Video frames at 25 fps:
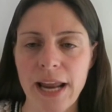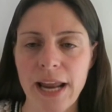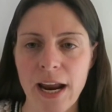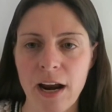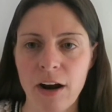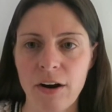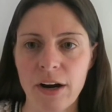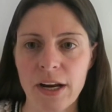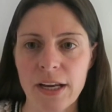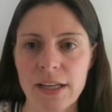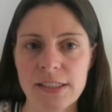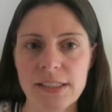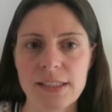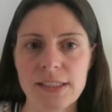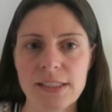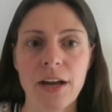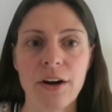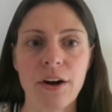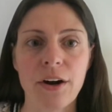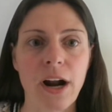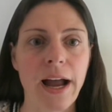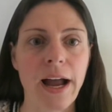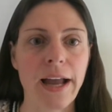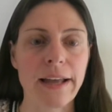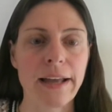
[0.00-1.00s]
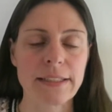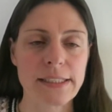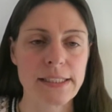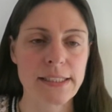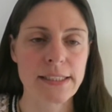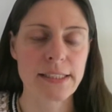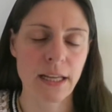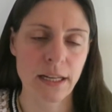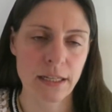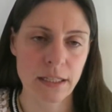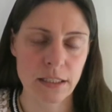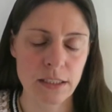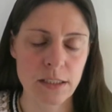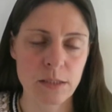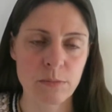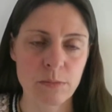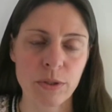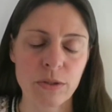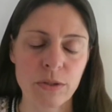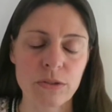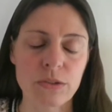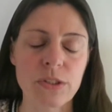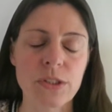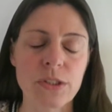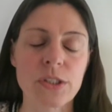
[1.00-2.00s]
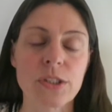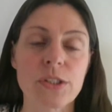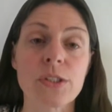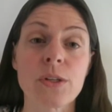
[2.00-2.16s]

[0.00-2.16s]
areas that are highly sun exposed.